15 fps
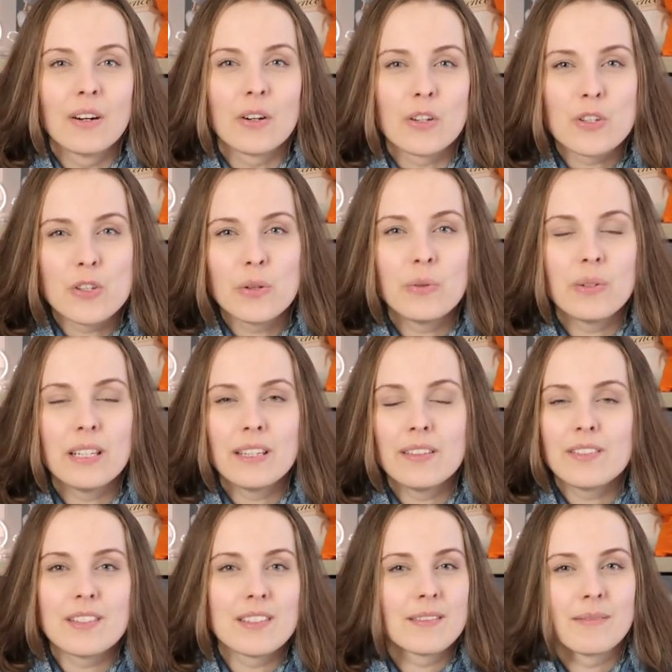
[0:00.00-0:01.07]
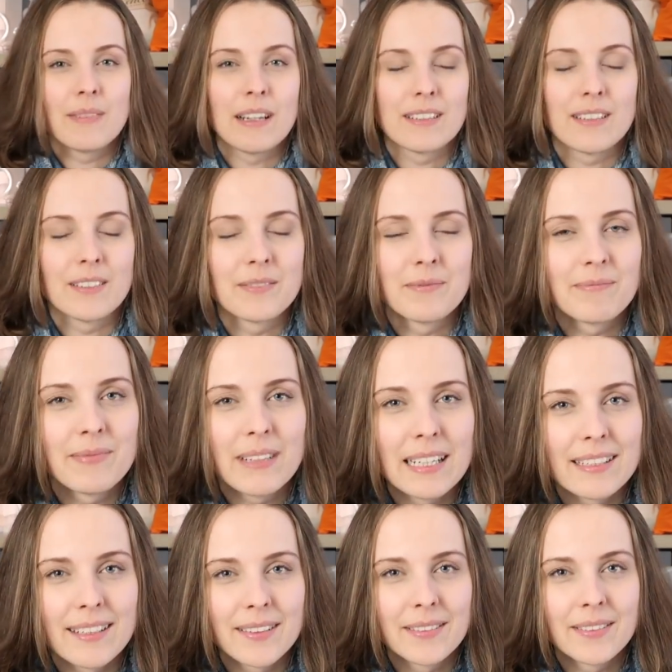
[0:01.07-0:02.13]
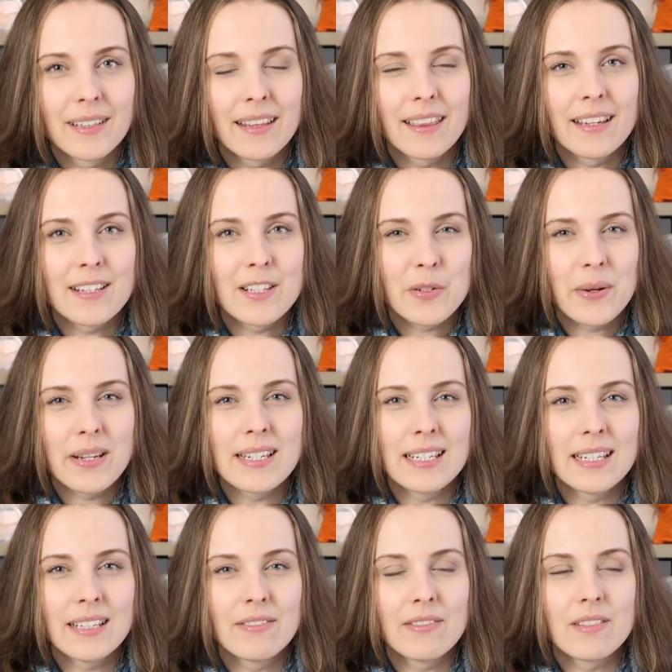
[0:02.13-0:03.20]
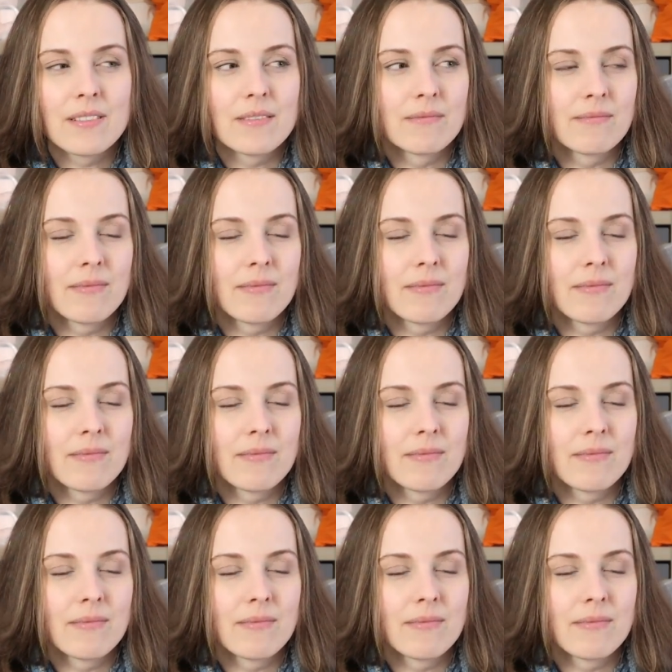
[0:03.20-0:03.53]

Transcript: or two leaves. I don't know. I don't know. I think it's 20 leaves.